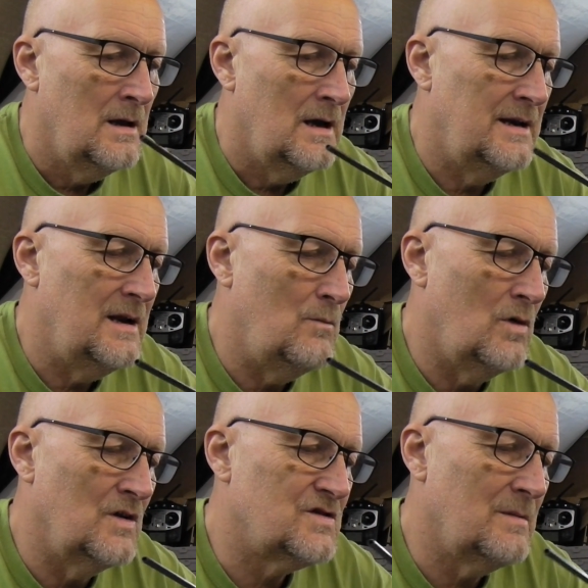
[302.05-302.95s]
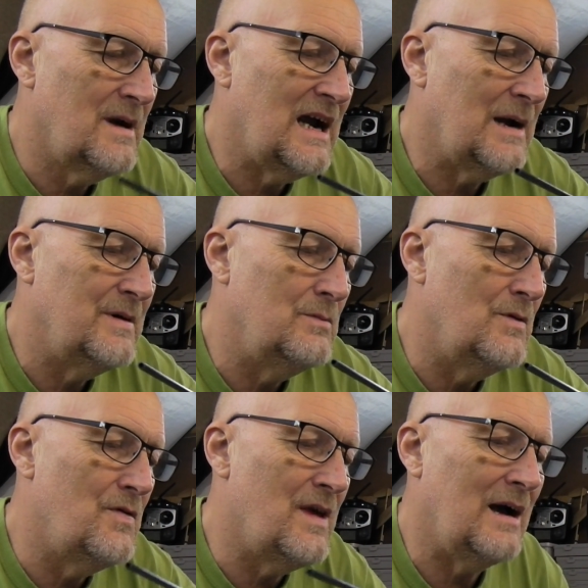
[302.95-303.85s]
and then once I'm happy
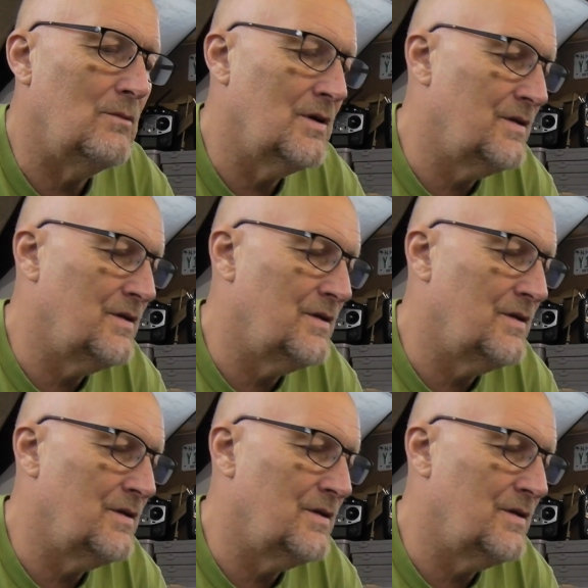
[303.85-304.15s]
with that, what I